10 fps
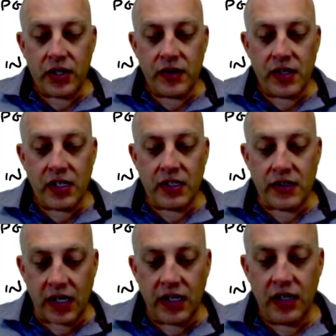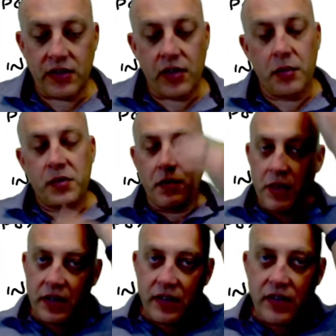is that designing slopes to
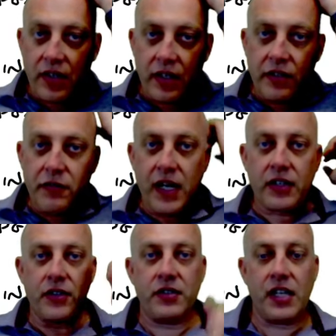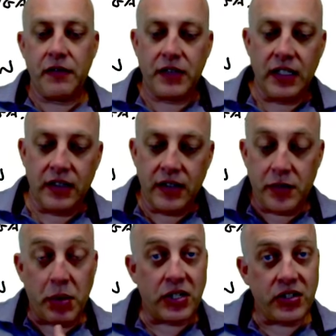meet this target factor of safety,
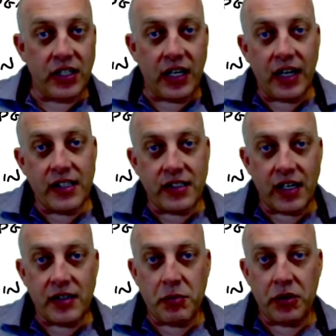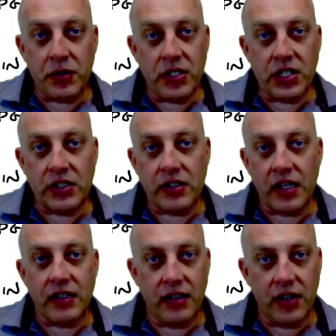especially in high seismic regions
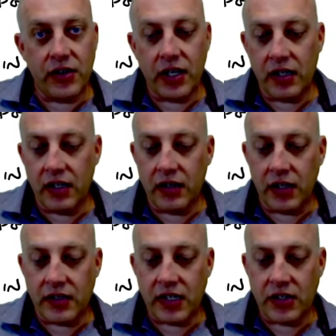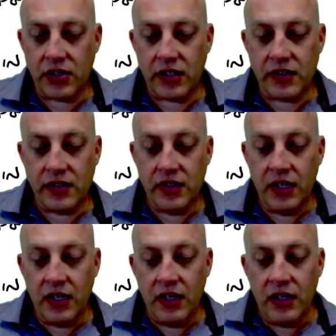like here in Los Angeles,
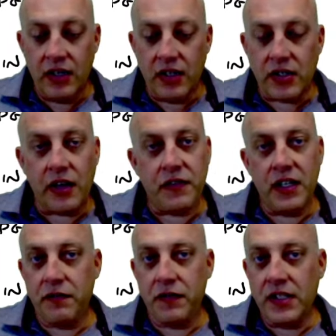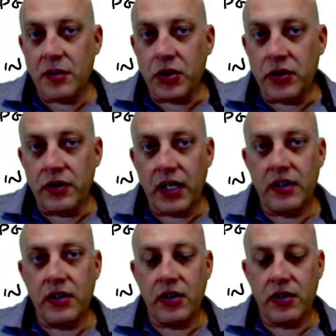it's often infeasible. Like
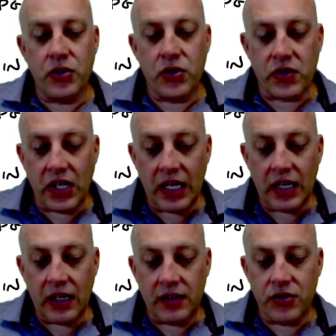you just can't